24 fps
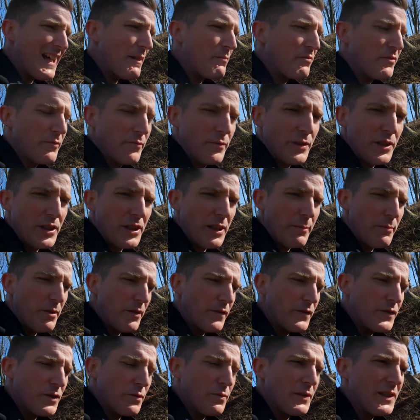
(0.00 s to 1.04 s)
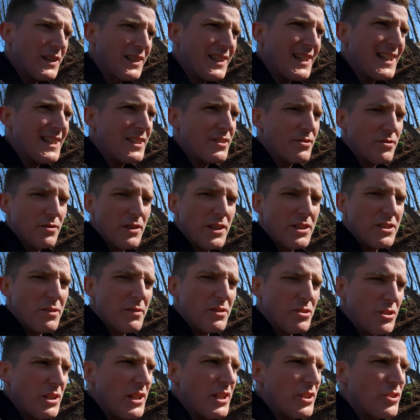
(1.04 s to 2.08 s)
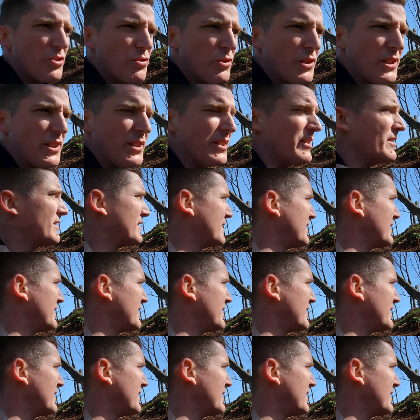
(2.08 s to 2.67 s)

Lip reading: from where you come off to where you land, so it is trickier.